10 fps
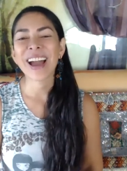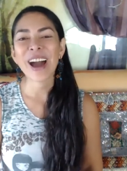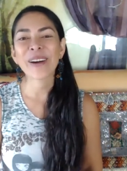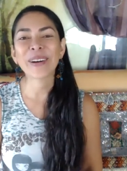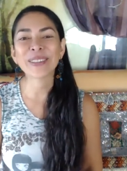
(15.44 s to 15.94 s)

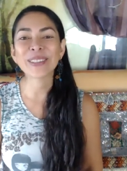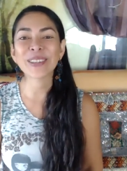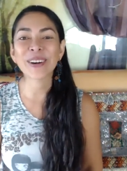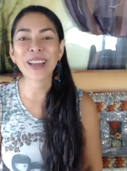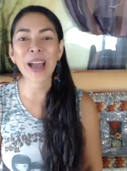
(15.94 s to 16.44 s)
I want to
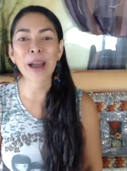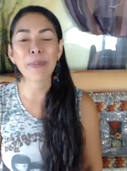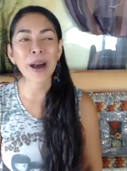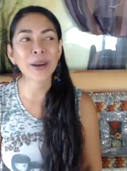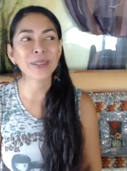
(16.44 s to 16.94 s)
talk
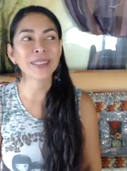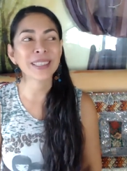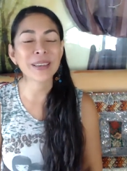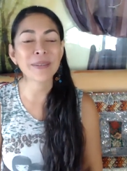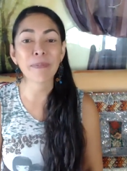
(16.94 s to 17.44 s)
about
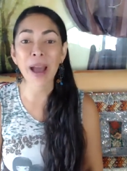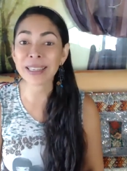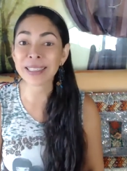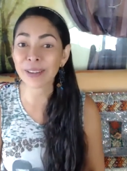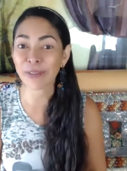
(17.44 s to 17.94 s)
the
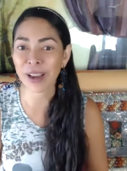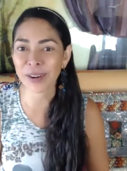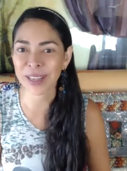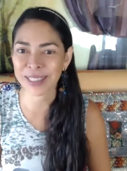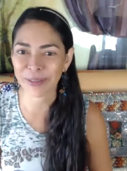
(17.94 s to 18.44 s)
passive
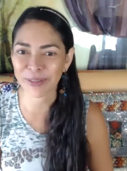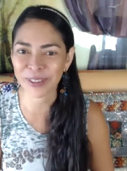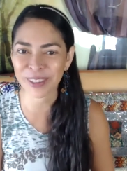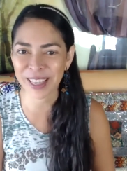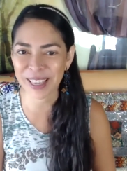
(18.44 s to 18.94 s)
aggressive
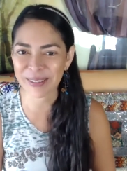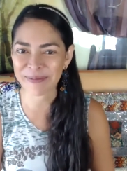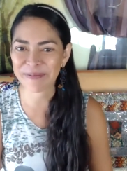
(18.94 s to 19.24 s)
today.